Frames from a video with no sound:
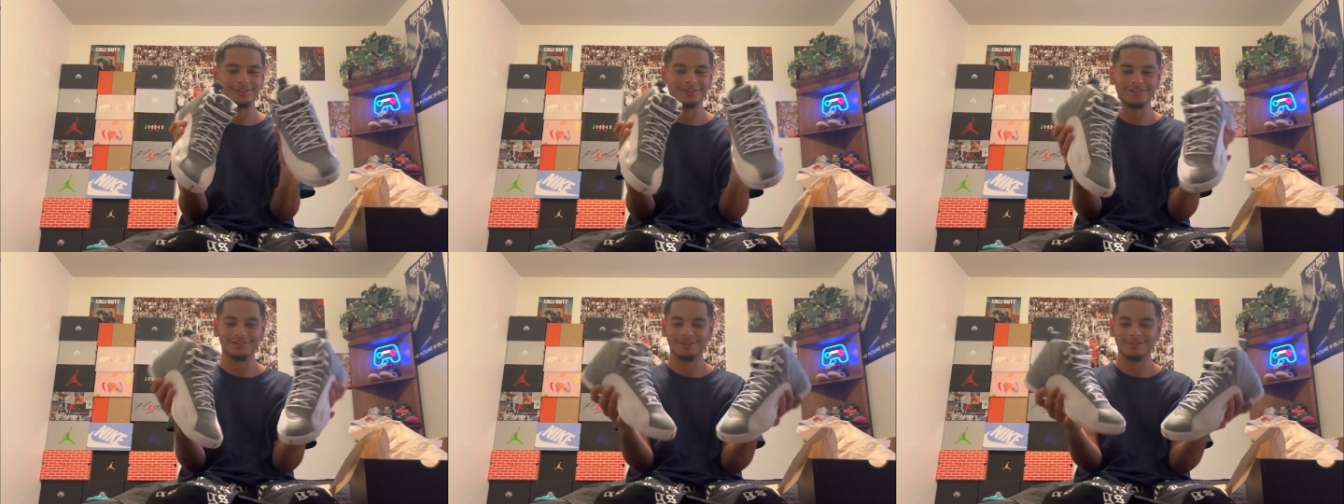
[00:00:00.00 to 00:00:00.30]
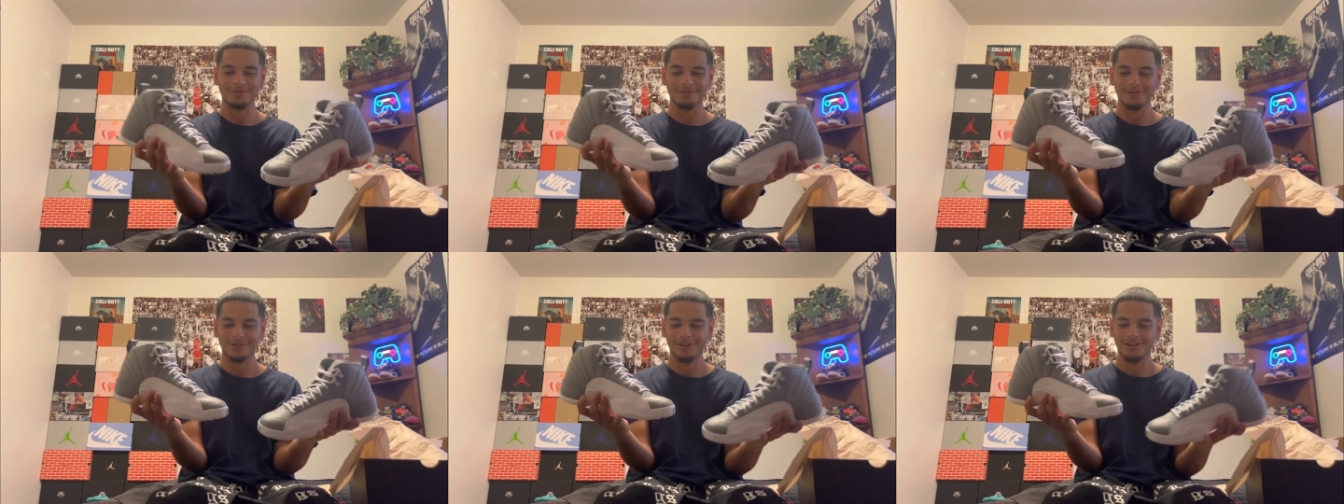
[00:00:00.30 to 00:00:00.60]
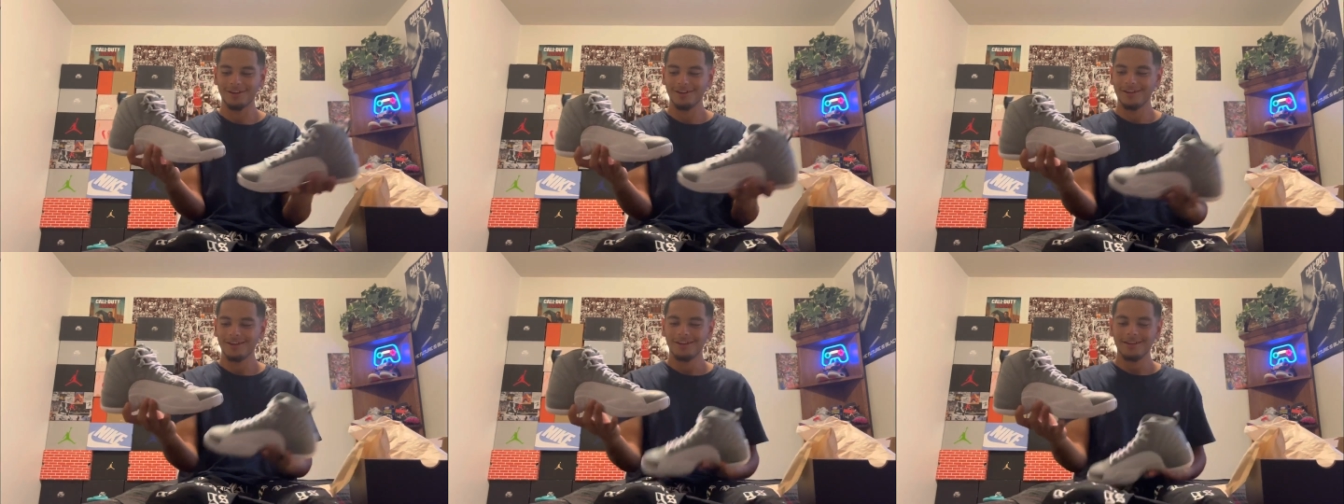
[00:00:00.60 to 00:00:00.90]
sure.
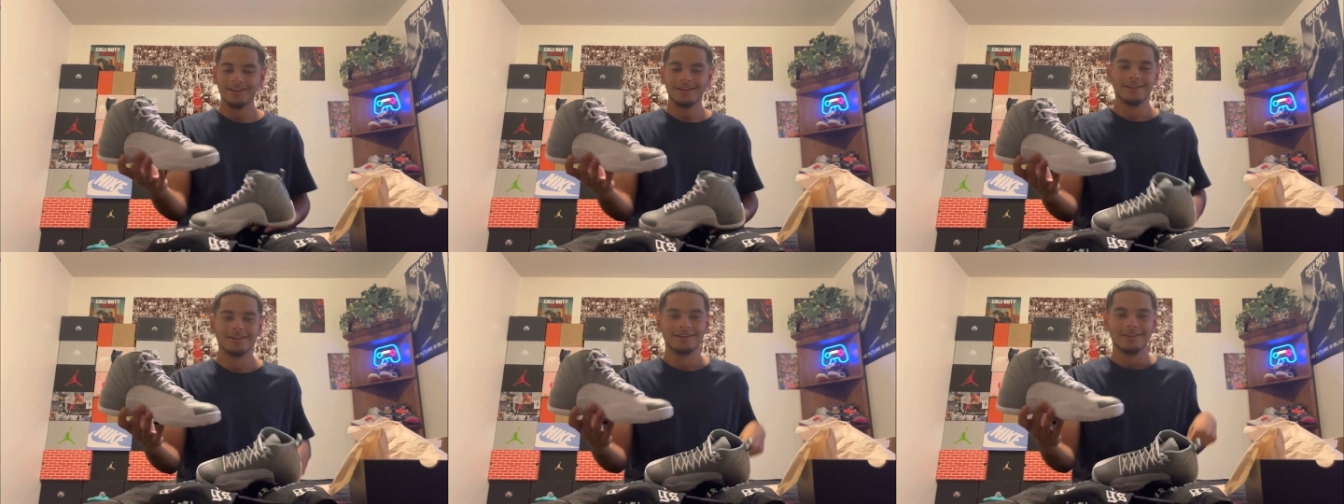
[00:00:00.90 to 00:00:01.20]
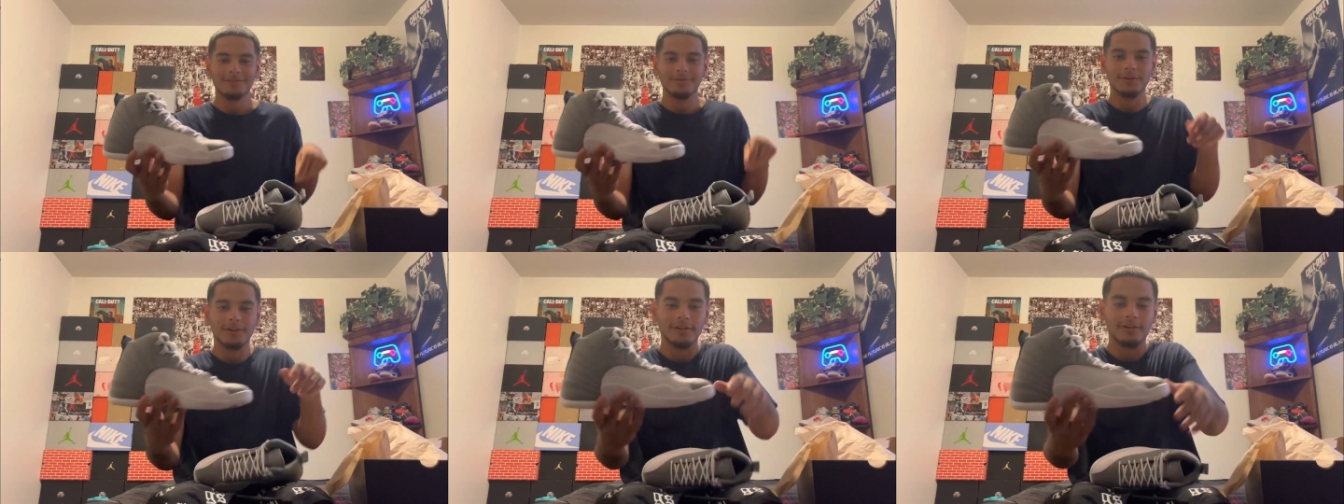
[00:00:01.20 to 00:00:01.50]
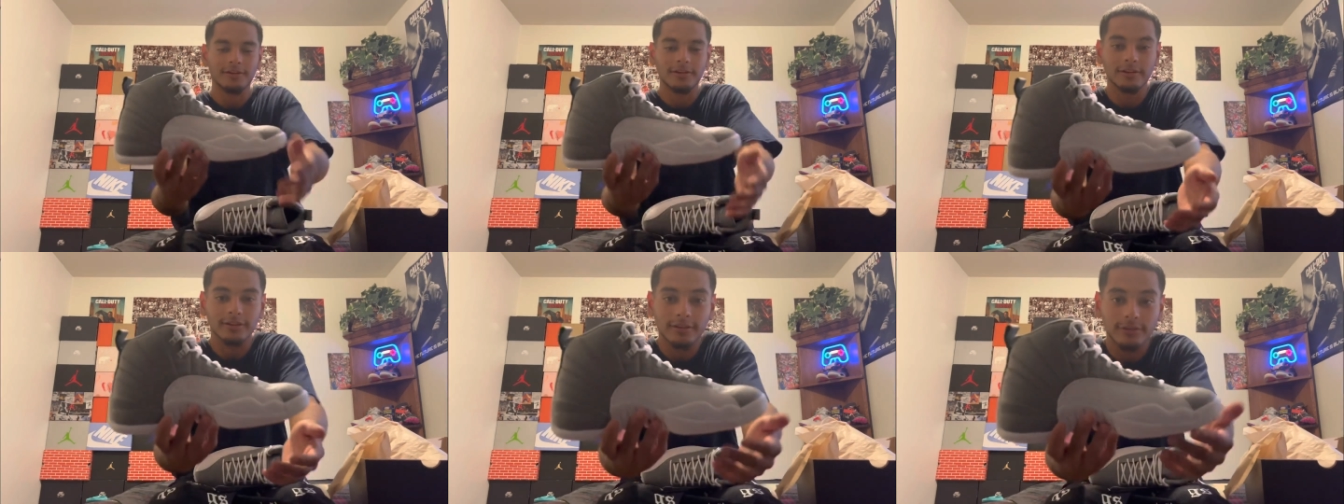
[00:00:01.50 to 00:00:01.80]
Give y'all
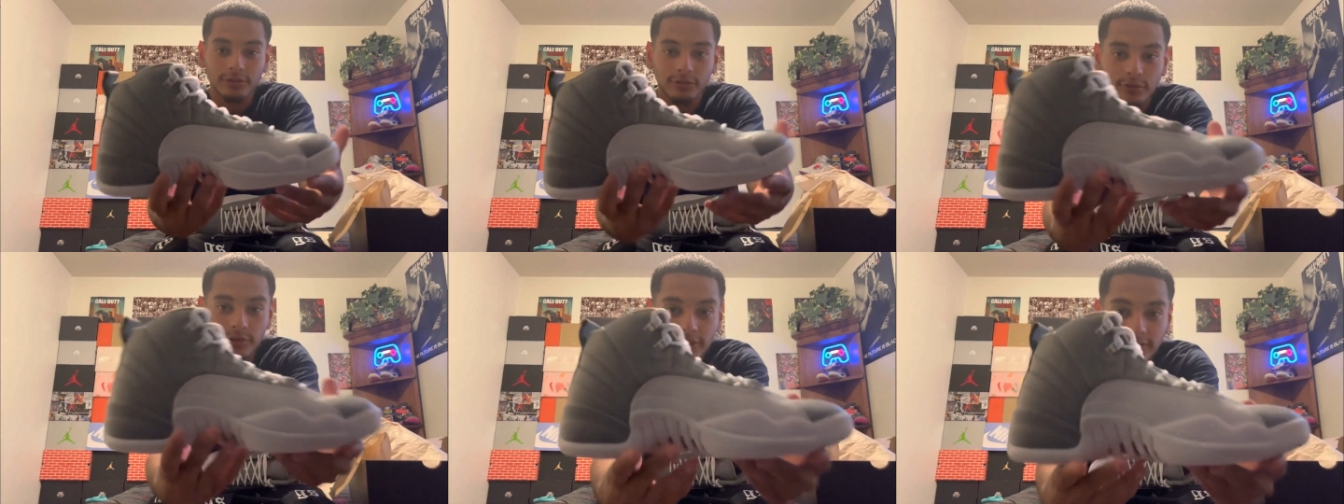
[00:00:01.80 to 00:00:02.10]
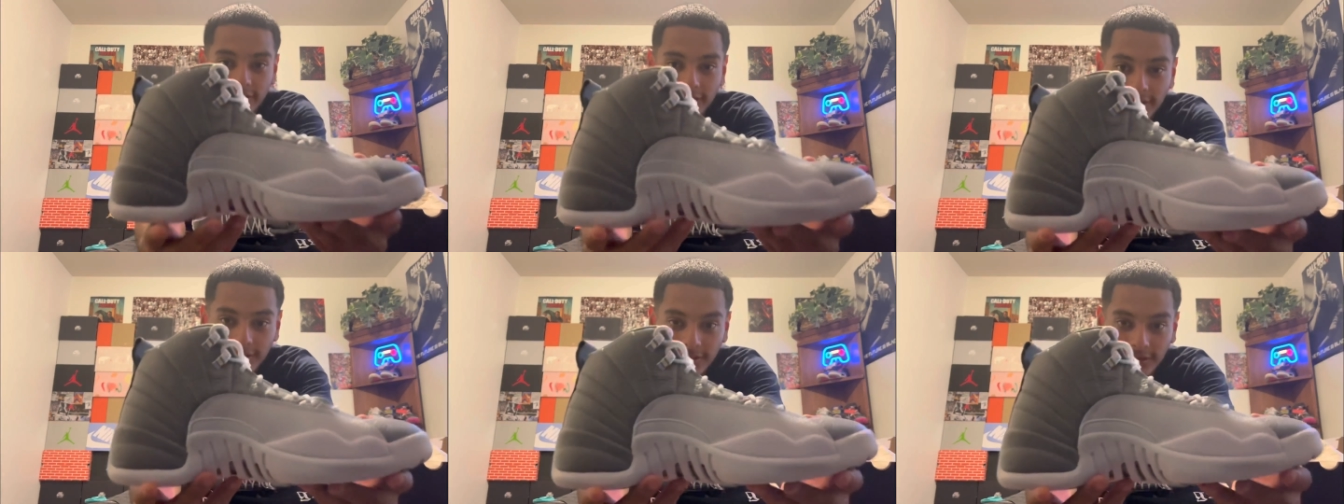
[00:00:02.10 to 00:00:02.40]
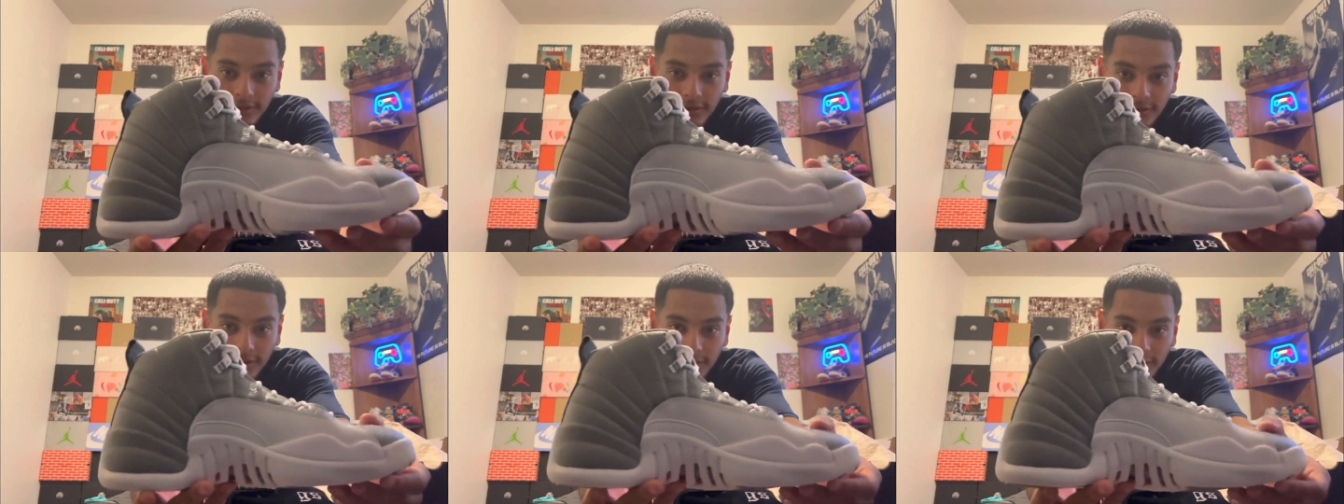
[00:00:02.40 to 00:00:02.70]
another
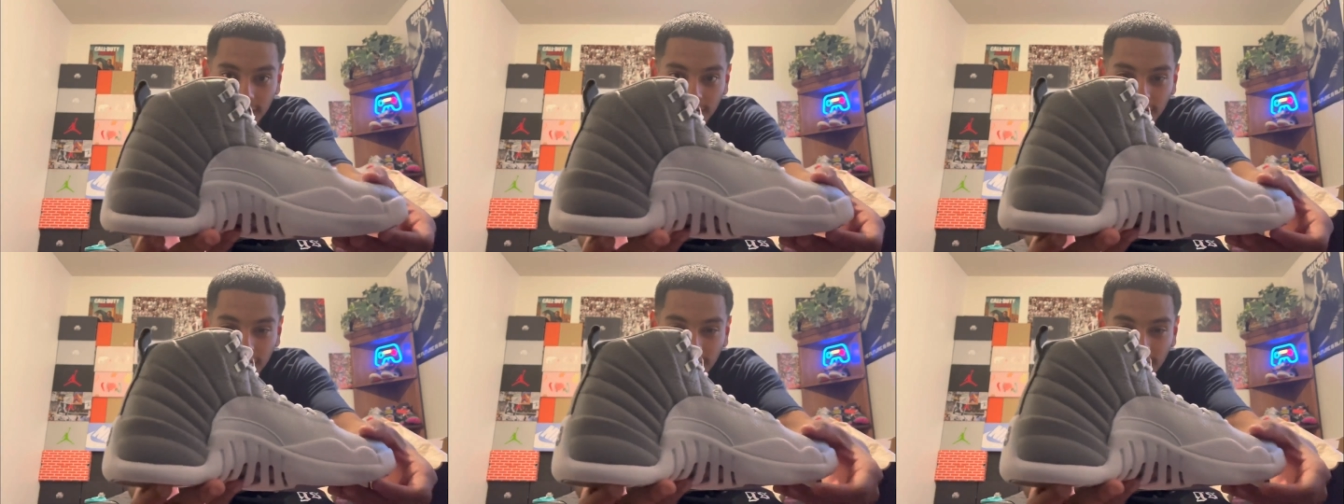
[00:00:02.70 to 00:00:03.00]
360 look.